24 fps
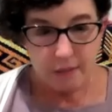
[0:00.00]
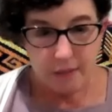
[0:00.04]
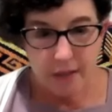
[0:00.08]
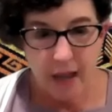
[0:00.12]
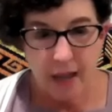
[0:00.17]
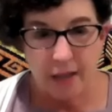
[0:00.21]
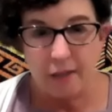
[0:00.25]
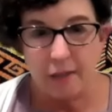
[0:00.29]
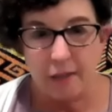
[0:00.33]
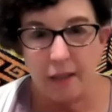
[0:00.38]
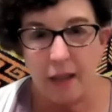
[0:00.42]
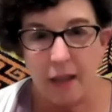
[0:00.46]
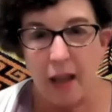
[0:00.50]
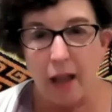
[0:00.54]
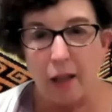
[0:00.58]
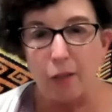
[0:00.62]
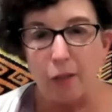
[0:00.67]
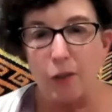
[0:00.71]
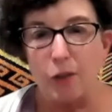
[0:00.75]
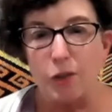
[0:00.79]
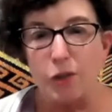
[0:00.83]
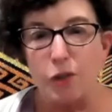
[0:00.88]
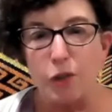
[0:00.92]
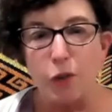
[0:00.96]
10
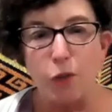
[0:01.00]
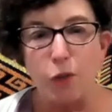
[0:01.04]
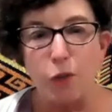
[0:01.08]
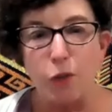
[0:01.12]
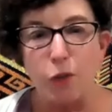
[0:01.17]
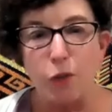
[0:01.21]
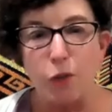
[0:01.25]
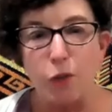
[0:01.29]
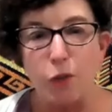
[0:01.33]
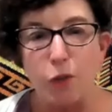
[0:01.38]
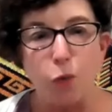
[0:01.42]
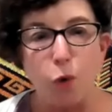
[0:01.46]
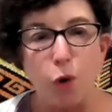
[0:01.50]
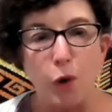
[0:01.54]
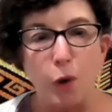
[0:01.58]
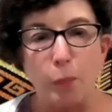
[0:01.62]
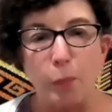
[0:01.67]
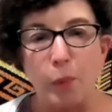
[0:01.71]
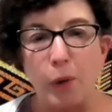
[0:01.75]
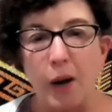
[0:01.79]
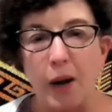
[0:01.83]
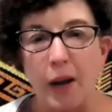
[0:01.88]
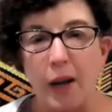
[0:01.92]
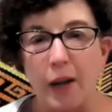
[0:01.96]
gallons of
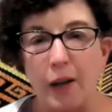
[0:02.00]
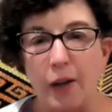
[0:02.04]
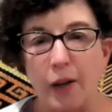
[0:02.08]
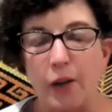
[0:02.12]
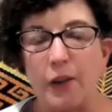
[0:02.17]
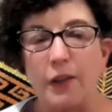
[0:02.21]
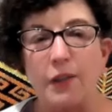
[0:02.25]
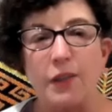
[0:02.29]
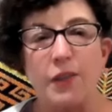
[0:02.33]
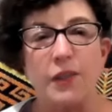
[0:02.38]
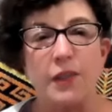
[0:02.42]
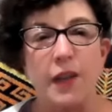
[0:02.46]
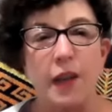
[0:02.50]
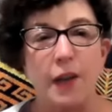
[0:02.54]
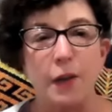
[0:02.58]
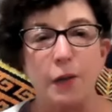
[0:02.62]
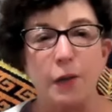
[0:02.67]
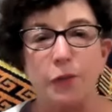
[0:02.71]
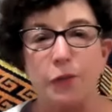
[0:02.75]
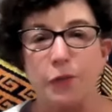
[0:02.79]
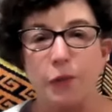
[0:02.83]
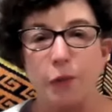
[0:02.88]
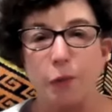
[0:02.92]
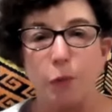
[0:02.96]
water per acre instead
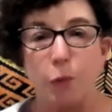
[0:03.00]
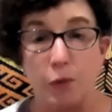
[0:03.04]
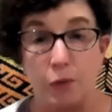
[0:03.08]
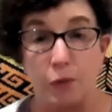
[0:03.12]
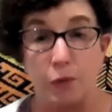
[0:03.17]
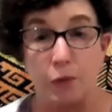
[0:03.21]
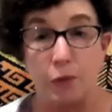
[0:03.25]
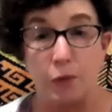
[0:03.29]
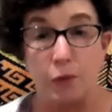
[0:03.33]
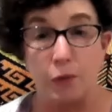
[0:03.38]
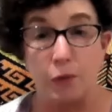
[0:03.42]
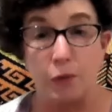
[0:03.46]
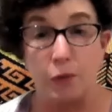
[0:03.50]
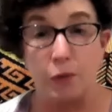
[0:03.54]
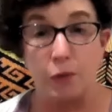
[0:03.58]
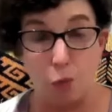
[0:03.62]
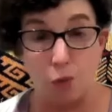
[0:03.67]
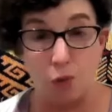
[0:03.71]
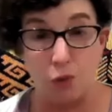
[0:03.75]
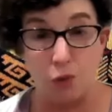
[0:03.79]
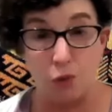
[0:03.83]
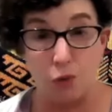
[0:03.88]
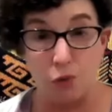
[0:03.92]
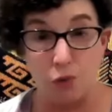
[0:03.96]
of what the grower
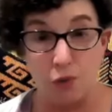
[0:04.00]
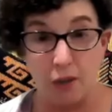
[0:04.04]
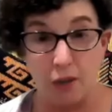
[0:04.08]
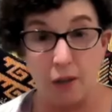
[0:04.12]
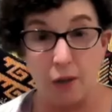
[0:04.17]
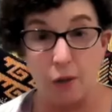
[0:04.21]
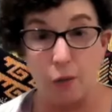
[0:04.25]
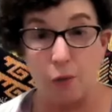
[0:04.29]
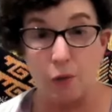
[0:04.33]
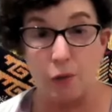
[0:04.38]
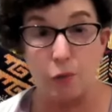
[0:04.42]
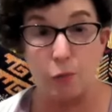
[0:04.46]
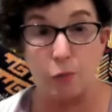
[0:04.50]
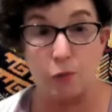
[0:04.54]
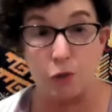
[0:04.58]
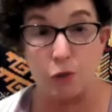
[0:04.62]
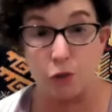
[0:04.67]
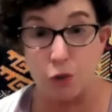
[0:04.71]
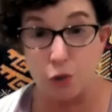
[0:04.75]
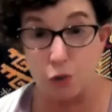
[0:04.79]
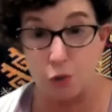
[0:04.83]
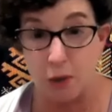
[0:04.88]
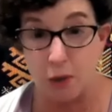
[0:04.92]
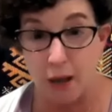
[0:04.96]
was using, which was
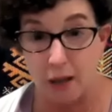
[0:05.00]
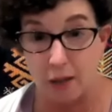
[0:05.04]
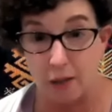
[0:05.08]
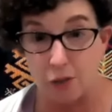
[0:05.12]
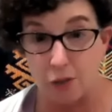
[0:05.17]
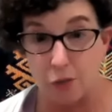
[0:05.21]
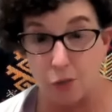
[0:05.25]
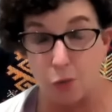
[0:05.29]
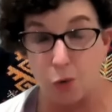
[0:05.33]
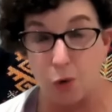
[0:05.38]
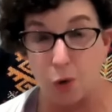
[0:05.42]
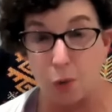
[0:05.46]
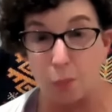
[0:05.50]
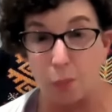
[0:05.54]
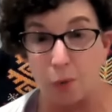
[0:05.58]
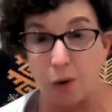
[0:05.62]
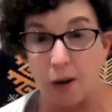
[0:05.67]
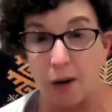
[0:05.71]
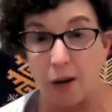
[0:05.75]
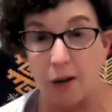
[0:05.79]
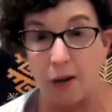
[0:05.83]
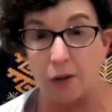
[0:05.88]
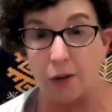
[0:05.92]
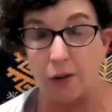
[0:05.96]
2 gallons of water per
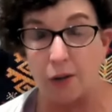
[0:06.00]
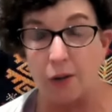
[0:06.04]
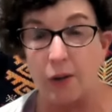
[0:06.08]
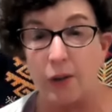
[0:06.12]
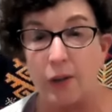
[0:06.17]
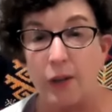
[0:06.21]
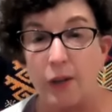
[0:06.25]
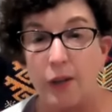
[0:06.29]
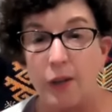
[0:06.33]
acre,